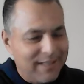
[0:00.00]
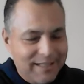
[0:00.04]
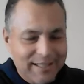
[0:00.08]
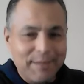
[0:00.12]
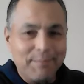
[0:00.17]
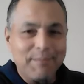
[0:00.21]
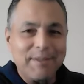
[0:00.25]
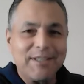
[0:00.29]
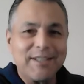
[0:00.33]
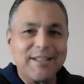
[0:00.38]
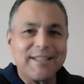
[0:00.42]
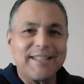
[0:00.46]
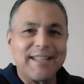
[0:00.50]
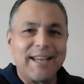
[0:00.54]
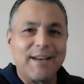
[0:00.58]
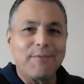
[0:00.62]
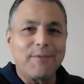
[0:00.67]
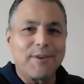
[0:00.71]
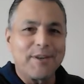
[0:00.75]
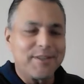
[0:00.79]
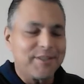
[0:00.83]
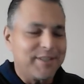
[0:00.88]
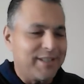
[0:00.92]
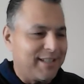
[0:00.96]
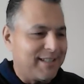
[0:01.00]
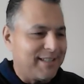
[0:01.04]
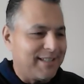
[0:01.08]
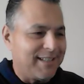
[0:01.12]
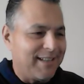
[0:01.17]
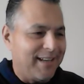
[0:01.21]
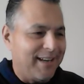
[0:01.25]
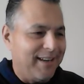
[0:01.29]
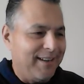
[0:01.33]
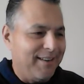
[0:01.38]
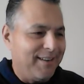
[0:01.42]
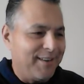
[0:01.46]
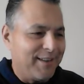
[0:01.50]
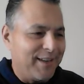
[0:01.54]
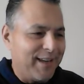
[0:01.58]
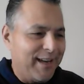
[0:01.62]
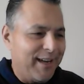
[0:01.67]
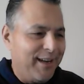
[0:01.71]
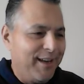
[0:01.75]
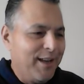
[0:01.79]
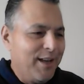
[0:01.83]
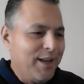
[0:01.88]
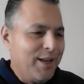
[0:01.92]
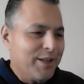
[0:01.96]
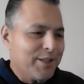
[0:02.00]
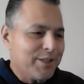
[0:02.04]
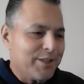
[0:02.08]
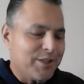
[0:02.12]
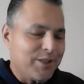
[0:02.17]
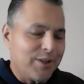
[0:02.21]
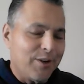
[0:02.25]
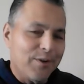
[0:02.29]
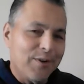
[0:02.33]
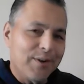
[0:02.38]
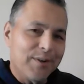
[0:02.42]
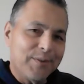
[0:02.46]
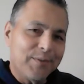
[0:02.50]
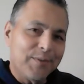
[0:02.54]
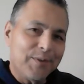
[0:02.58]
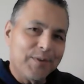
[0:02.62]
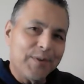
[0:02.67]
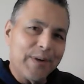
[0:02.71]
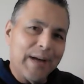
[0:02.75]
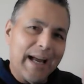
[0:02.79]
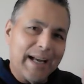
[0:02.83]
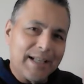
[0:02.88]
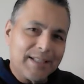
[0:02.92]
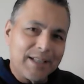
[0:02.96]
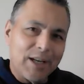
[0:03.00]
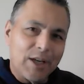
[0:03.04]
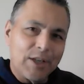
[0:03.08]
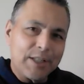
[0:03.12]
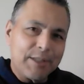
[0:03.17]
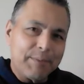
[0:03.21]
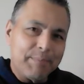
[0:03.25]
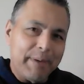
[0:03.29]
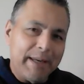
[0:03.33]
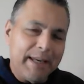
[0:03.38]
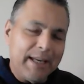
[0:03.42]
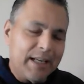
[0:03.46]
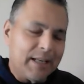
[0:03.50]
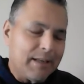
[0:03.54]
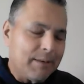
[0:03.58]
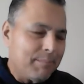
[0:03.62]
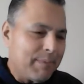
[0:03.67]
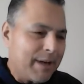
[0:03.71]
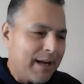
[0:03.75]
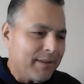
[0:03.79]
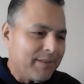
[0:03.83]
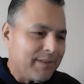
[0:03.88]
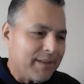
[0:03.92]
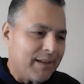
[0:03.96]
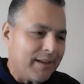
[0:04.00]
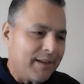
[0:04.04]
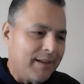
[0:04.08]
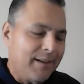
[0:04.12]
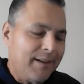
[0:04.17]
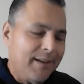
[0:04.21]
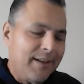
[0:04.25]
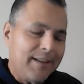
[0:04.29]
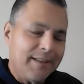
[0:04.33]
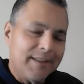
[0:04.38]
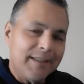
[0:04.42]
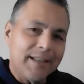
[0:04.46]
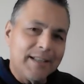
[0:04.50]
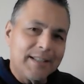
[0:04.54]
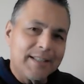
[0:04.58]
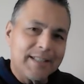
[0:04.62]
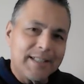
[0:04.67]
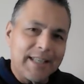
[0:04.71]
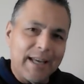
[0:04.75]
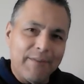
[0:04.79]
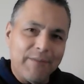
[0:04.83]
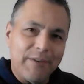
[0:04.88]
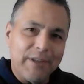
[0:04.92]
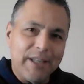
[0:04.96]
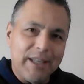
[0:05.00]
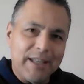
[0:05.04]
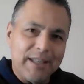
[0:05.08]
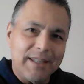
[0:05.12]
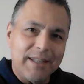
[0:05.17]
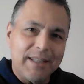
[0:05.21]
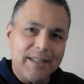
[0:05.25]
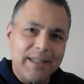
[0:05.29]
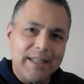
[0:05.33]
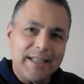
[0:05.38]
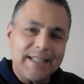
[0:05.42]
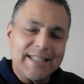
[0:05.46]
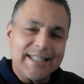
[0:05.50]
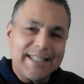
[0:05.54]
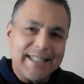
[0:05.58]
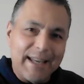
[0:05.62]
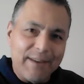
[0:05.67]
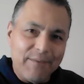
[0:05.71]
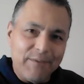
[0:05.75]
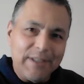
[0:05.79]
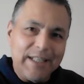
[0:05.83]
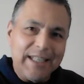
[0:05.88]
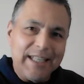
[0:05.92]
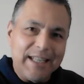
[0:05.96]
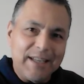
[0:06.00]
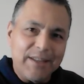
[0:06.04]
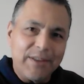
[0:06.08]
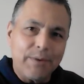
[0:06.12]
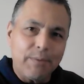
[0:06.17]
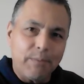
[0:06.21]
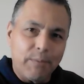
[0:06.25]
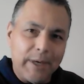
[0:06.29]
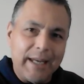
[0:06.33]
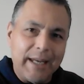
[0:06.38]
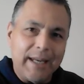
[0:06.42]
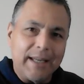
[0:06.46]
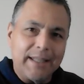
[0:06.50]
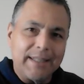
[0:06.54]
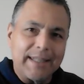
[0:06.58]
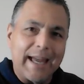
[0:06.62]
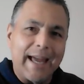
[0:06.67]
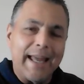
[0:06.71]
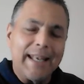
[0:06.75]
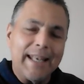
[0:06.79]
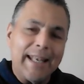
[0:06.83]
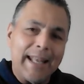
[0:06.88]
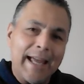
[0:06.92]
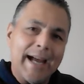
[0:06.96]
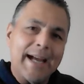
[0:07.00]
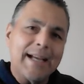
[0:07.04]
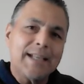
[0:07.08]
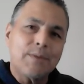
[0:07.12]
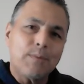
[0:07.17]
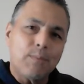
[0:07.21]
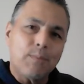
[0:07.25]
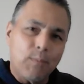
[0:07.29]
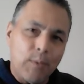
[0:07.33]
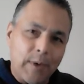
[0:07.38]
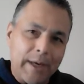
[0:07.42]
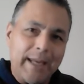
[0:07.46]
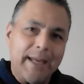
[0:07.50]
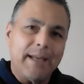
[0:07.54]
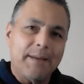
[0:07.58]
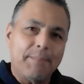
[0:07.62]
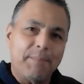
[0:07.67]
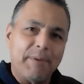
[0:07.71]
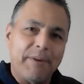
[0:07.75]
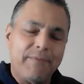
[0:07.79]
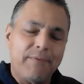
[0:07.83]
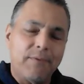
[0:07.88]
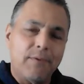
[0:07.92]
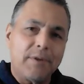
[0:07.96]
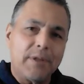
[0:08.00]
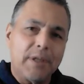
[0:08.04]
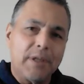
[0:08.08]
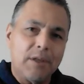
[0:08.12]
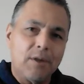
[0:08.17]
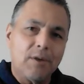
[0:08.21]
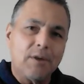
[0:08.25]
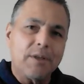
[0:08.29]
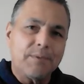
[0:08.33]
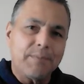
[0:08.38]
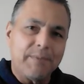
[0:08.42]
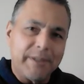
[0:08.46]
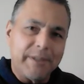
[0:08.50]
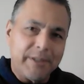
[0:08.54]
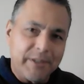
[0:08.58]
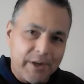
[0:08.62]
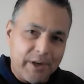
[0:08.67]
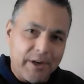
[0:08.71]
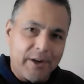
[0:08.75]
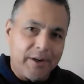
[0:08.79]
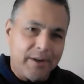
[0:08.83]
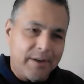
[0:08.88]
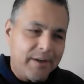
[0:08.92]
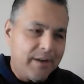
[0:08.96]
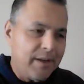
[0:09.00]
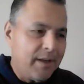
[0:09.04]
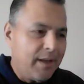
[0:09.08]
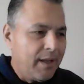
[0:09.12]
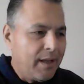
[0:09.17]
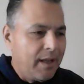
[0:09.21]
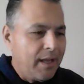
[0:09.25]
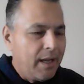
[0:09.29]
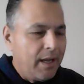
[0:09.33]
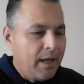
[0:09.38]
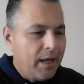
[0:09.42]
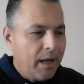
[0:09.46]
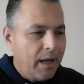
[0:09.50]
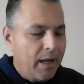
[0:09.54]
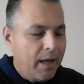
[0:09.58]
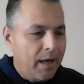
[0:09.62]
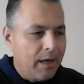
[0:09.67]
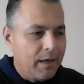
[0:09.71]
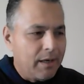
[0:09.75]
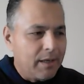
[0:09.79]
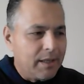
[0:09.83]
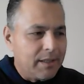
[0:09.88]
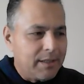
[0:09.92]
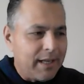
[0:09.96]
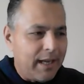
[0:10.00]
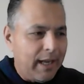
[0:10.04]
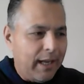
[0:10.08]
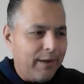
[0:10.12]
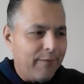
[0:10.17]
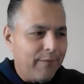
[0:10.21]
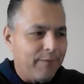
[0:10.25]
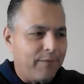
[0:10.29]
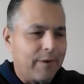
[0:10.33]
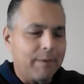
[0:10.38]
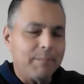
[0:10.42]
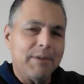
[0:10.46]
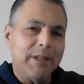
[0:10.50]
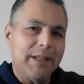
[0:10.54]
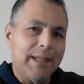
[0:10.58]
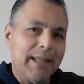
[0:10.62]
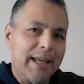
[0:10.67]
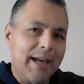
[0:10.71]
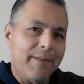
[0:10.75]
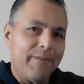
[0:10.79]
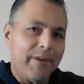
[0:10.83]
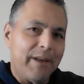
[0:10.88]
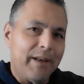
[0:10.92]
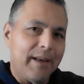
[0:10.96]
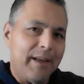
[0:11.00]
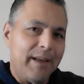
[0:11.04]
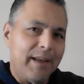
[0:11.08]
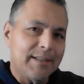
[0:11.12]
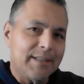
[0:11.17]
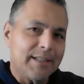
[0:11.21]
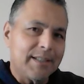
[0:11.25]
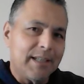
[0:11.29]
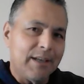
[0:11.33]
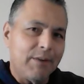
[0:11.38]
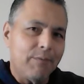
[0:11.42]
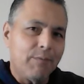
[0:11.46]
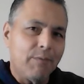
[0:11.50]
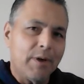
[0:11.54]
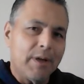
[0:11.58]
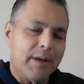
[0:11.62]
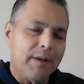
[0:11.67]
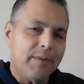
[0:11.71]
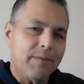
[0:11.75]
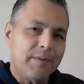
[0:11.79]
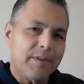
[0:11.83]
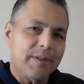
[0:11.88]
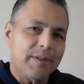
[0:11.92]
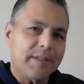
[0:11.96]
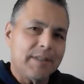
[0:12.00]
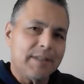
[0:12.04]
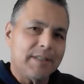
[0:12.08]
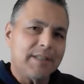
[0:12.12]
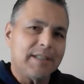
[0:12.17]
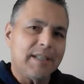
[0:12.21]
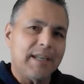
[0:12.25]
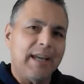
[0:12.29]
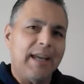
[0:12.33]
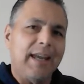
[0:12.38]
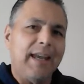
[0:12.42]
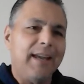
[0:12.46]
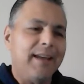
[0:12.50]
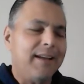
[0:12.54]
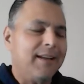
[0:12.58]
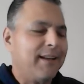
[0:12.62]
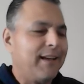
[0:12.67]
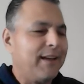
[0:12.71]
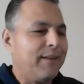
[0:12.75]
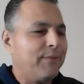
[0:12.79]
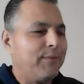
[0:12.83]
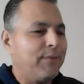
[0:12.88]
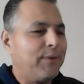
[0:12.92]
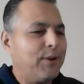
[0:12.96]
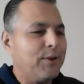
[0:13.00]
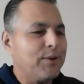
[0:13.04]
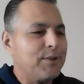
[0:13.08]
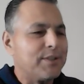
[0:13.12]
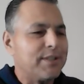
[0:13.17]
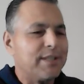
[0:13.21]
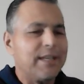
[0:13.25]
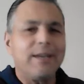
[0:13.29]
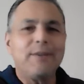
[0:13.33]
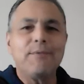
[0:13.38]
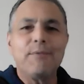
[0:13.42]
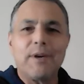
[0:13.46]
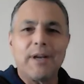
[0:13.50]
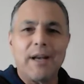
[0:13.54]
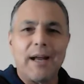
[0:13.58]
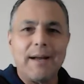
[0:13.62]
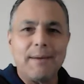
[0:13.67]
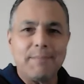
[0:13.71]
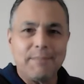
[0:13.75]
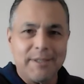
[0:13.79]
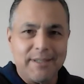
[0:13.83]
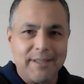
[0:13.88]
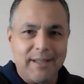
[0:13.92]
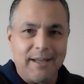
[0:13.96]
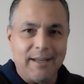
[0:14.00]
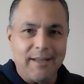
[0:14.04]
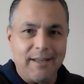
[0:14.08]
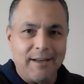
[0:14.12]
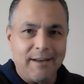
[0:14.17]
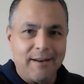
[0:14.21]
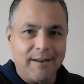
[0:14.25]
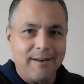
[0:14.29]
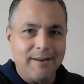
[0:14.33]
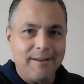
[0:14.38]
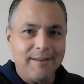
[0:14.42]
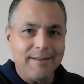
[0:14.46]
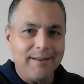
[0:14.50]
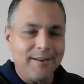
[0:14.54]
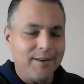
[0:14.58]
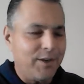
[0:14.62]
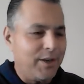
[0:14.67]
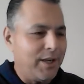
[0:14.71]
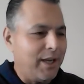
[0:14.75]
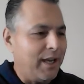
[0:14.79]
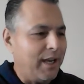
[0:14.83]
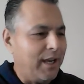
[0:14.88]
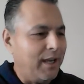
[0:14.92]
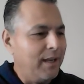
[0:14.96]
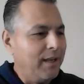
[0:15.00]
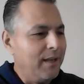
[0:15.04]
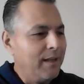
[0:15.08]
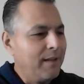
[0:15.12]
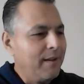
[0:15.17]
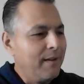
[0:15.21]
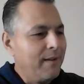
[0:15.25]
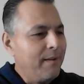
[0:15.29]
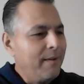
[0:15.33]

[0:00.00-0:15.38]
let me just say what I was going to say, okay? So, as I was speaking about the, the 70th, the 70th week, that last week before the Lord's return, I'm going to take it from 11 and see what see if you see what I'm seeing here, okay?